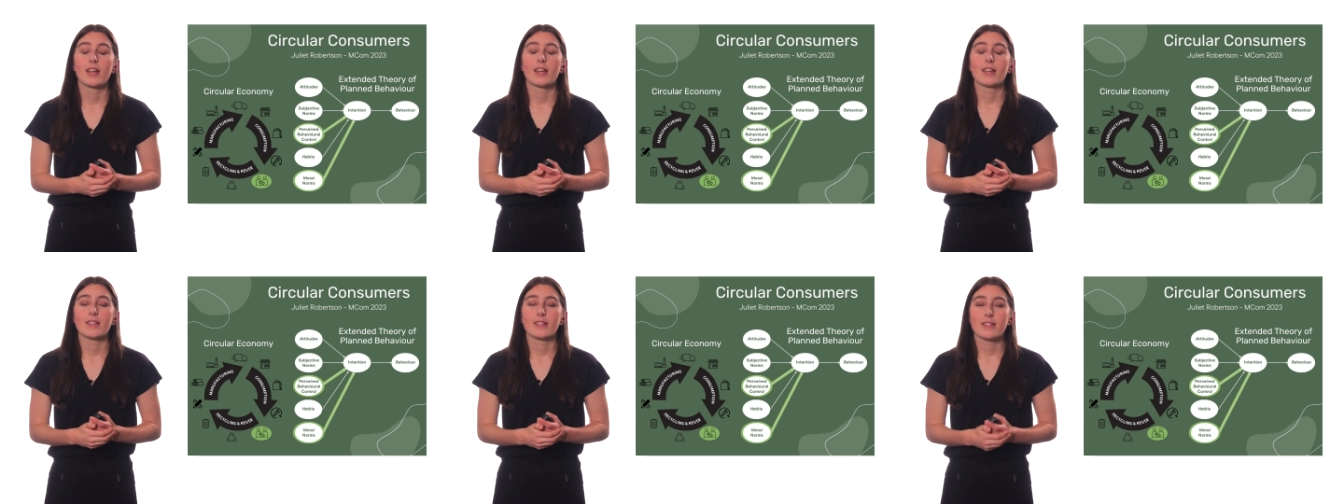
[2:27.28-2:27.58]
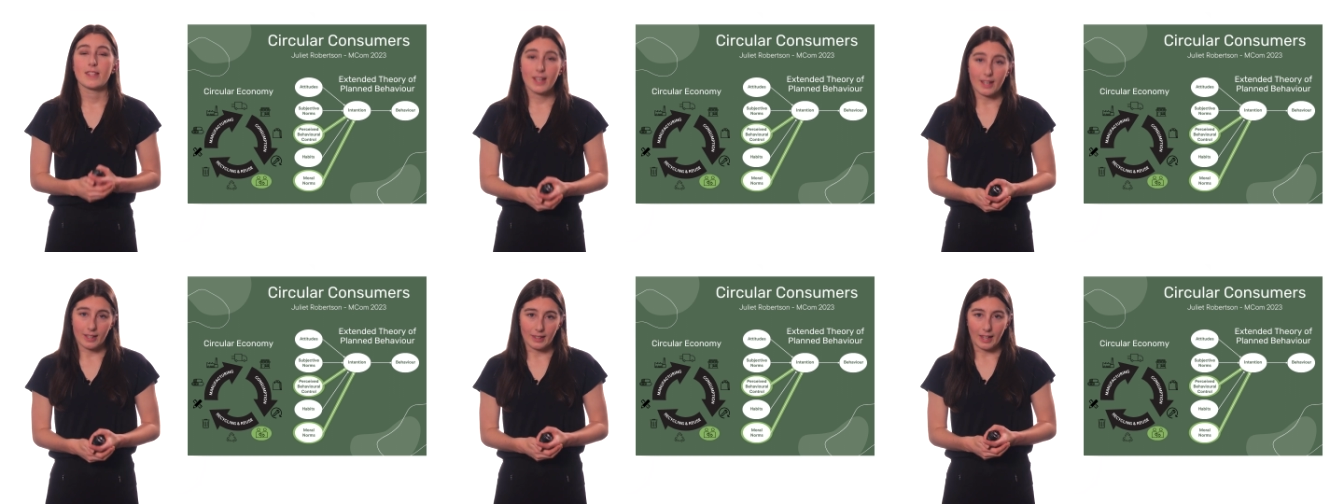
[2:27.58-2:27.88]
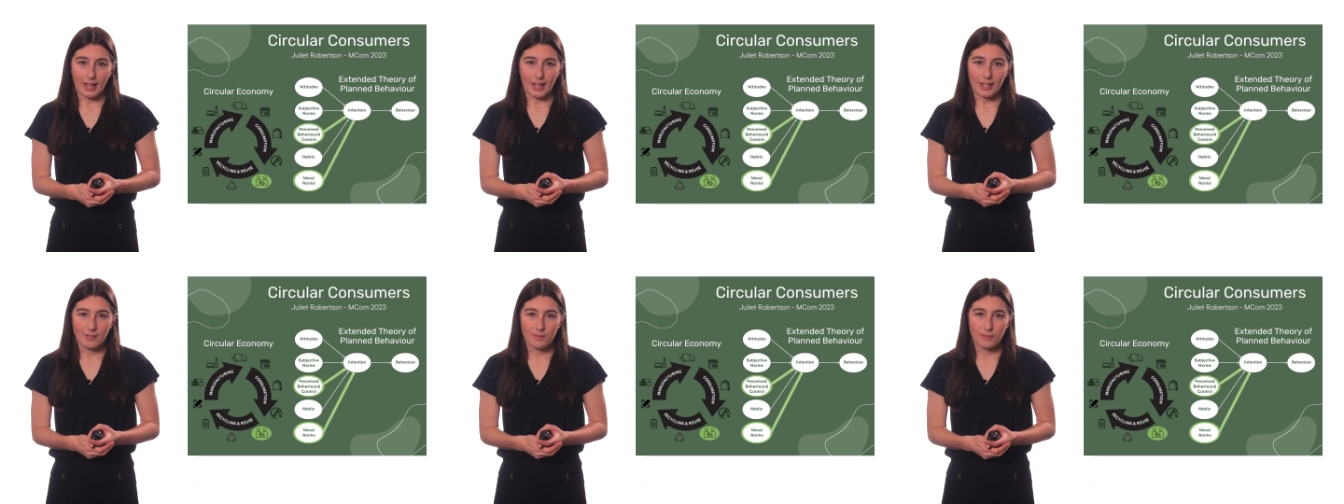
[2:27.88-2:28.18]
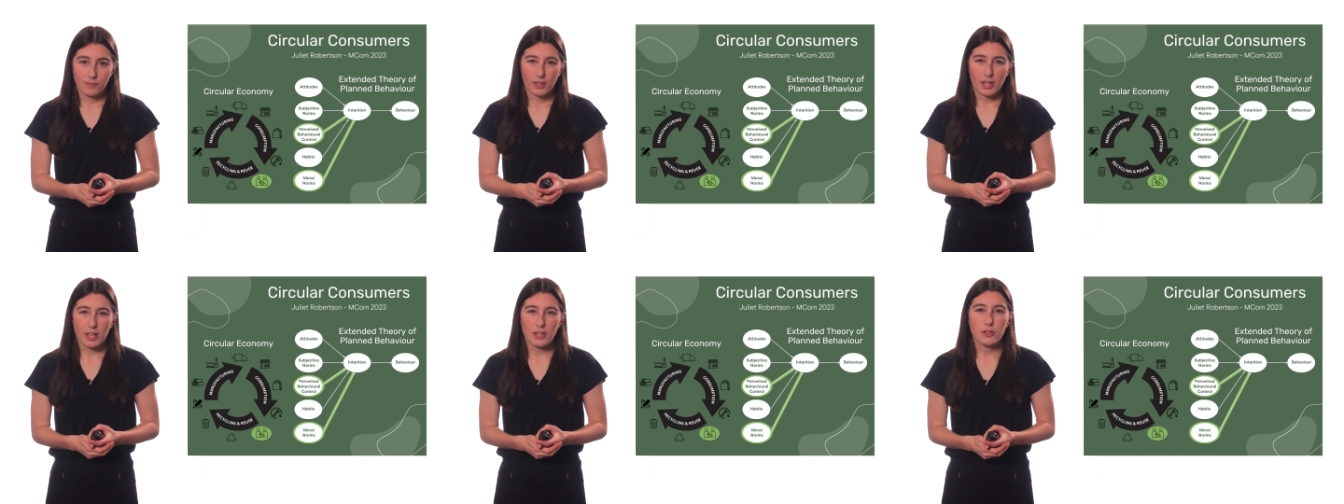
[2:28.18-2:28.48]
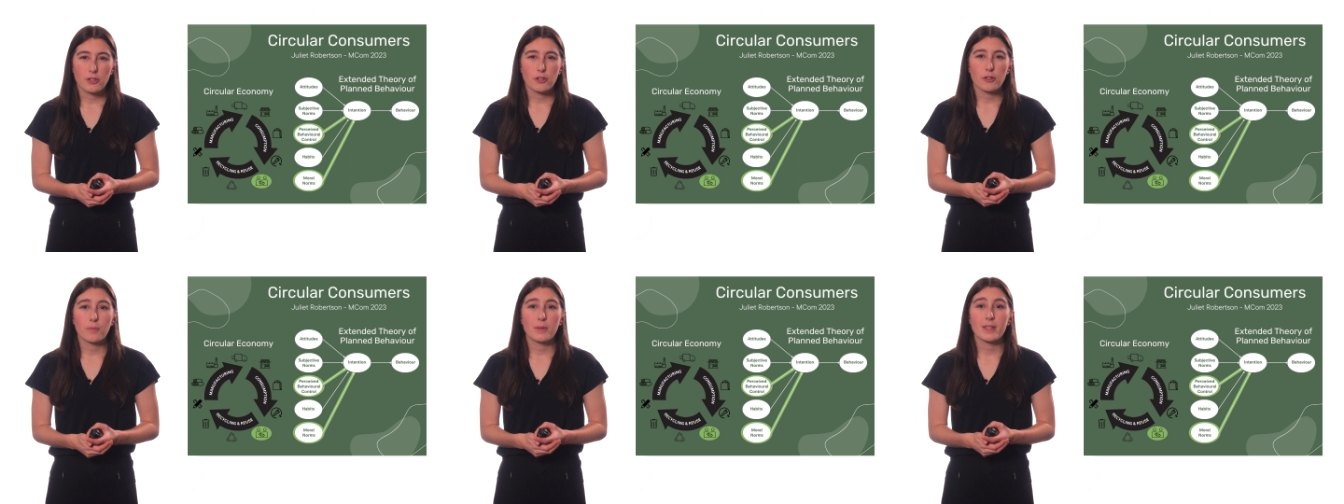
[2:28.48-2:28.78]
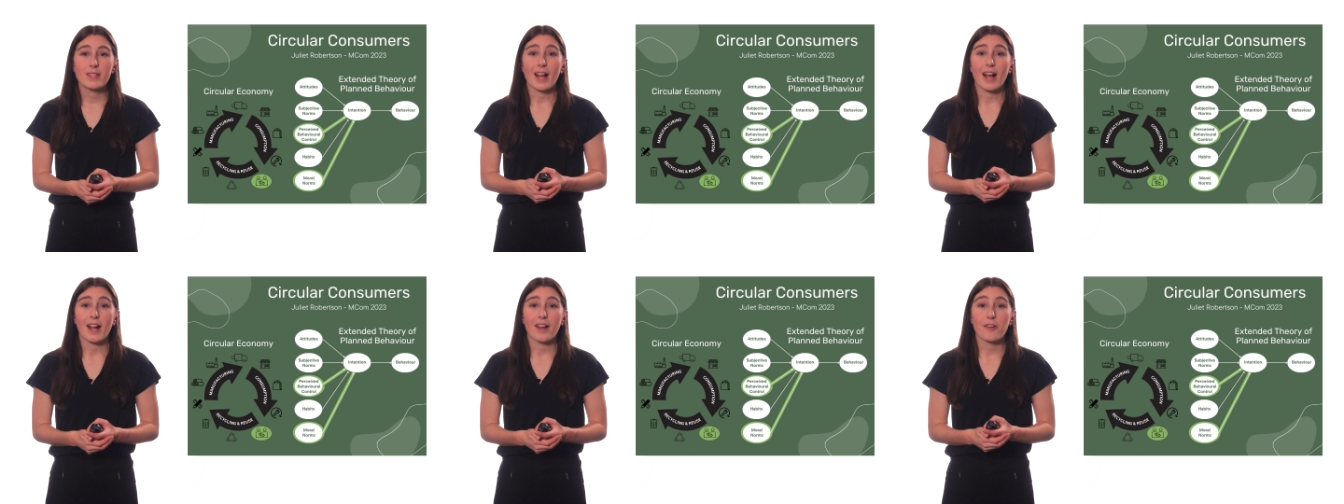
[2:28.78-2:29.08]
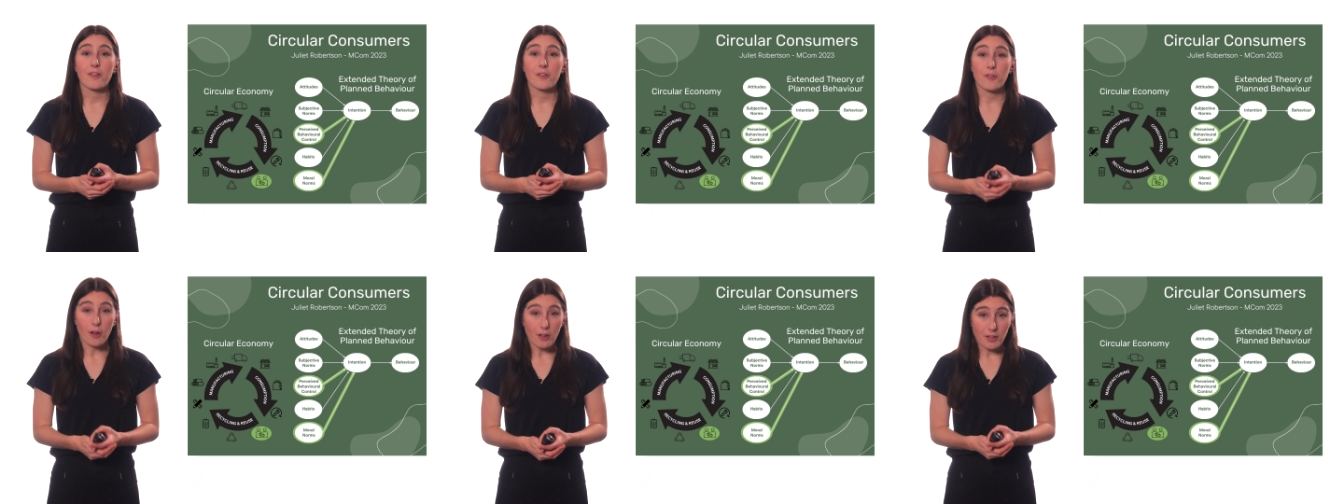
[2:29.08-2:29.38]
Secondly, consumers are
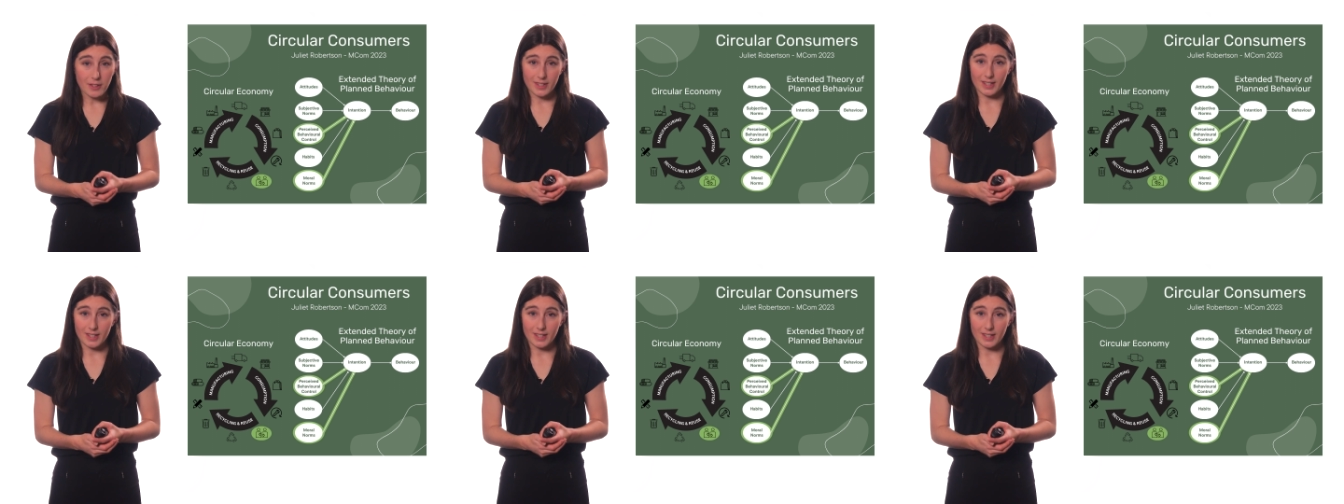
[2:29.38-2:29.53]
not